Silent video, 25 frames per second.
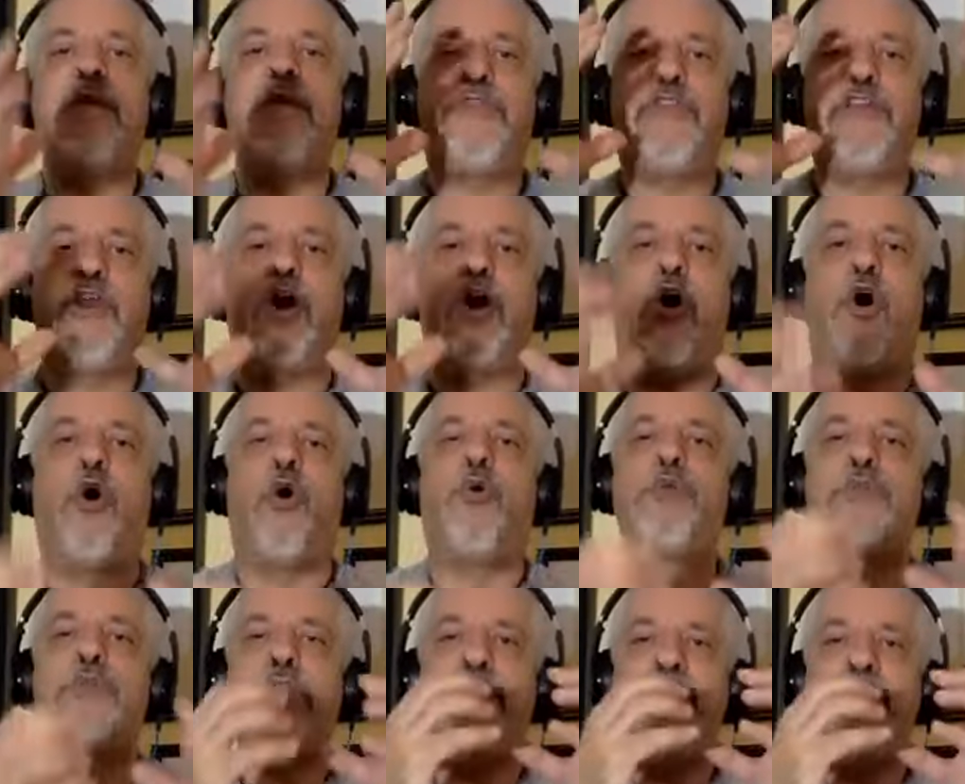be
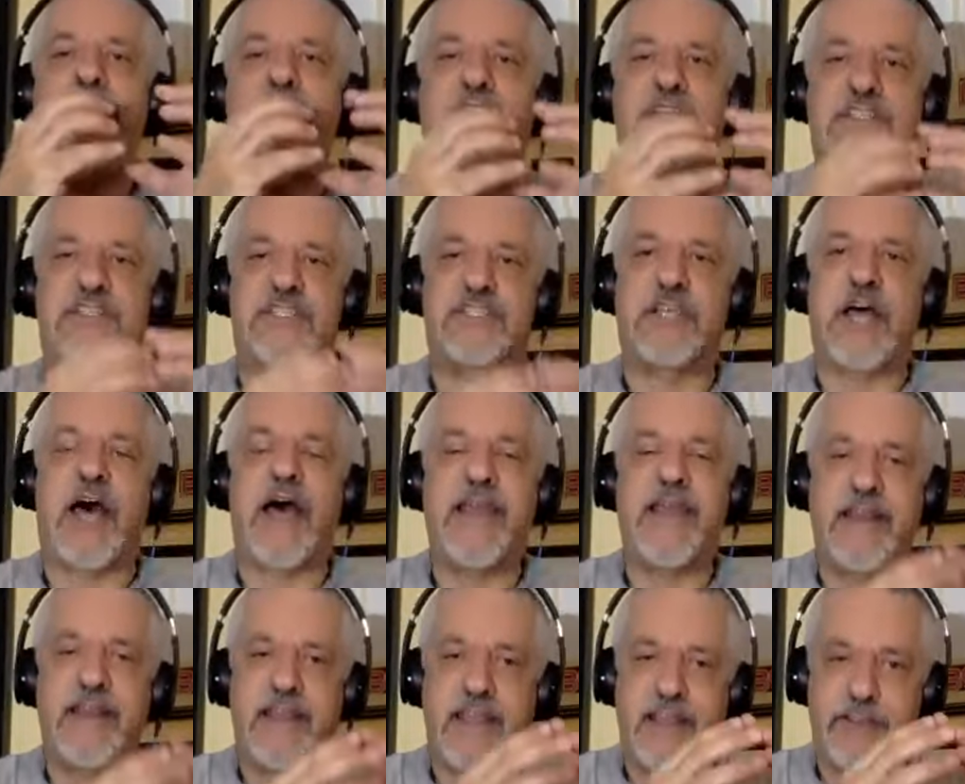the only
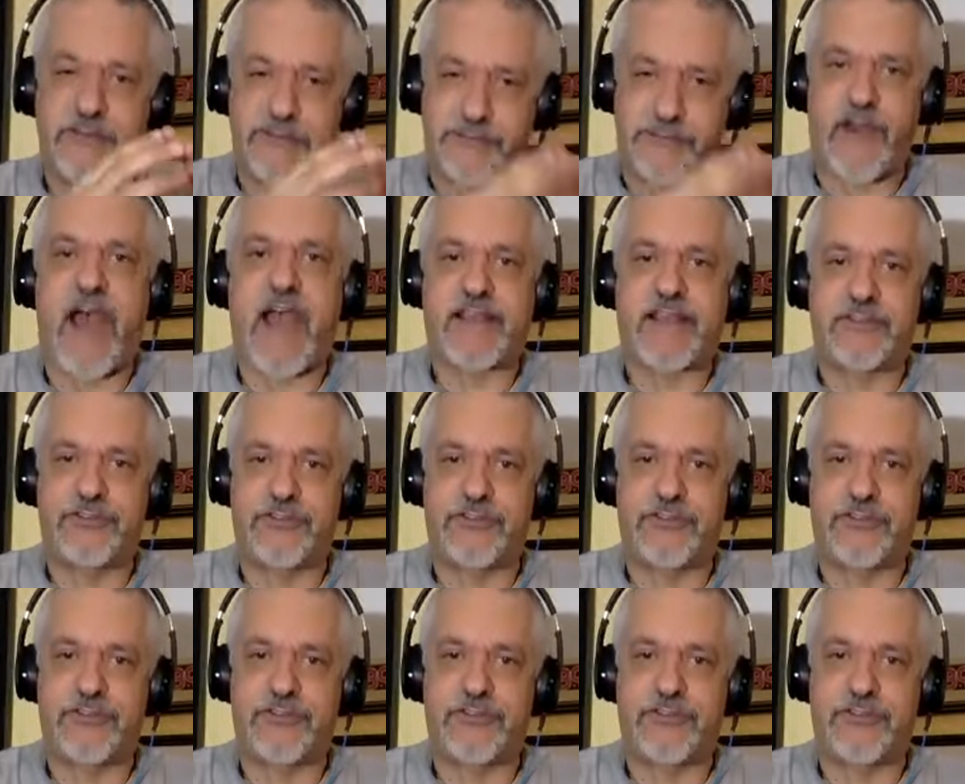deciding